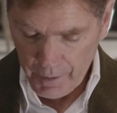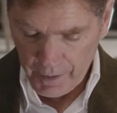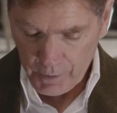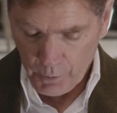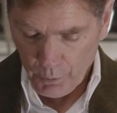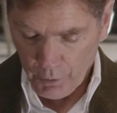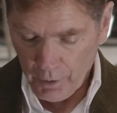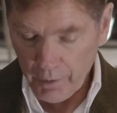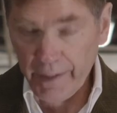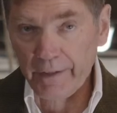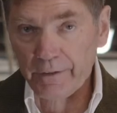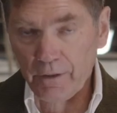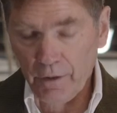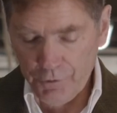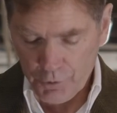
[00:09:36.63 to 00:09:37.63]
and the Royal
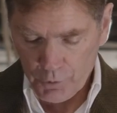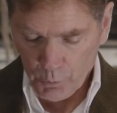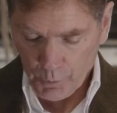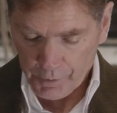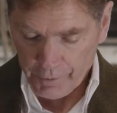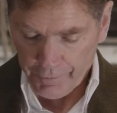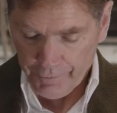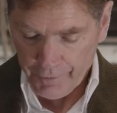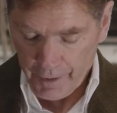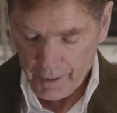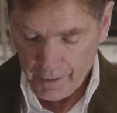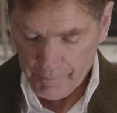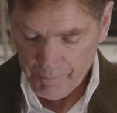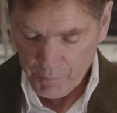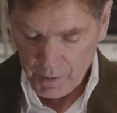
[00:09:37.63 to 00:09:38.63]
Agricultural Winter Fair.